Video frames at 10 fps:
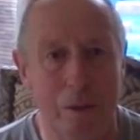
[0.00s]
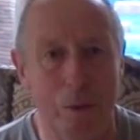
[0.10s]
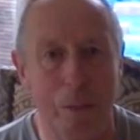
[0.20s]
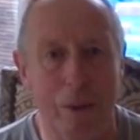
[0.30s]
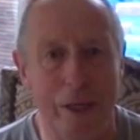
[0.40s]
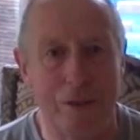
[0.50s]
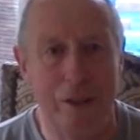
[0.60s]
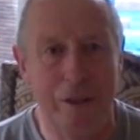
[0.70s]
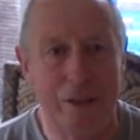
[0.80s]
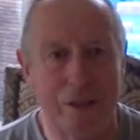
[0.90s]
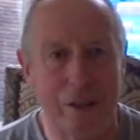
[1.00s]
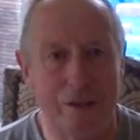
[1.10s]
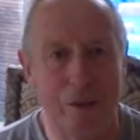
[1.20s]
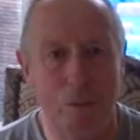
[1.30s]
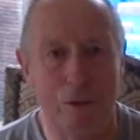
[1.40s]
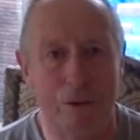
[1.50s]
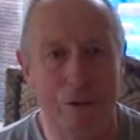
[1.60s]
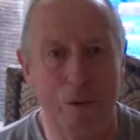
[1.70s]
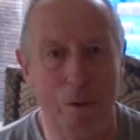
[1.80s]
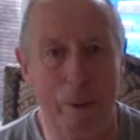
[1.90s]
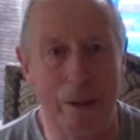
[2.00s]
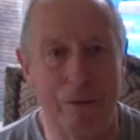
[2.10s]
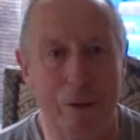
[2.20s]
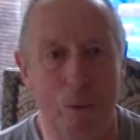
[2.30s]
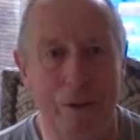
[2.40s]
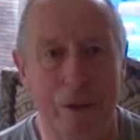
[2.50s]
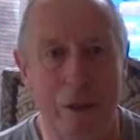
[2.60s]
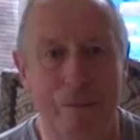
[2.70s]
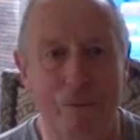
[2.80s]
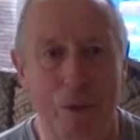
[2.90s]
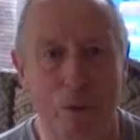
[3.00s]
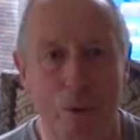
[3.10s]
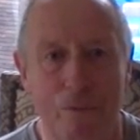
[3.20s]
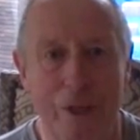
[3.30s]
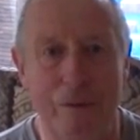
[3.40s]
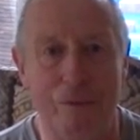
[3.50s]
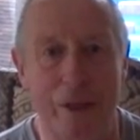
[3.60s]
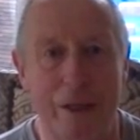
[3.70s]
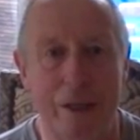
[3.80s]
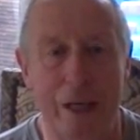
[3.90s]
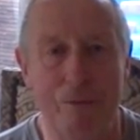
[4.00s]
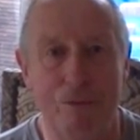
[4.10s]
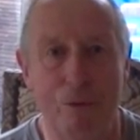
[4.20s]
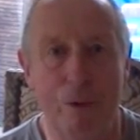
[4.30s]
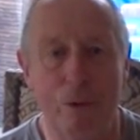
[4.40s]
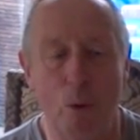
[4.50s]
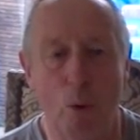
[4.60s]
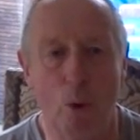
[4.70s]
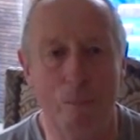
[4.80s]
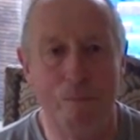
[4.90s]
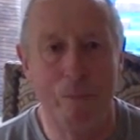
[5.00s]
We were actually discussing what to do about it when the Comfy Roof leaflet came through the door.